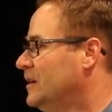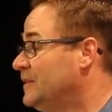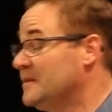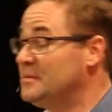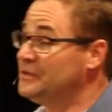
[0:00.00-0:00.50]

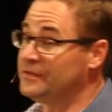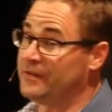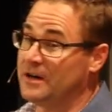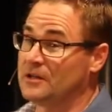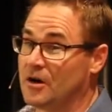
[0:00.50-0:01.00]
And they built a
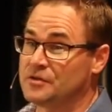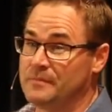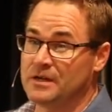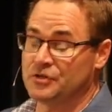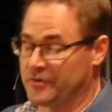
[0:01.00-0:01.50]
very large
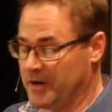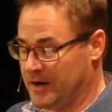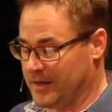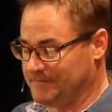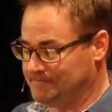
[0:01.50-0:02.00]
ministry
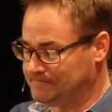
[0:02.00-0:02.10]
on it.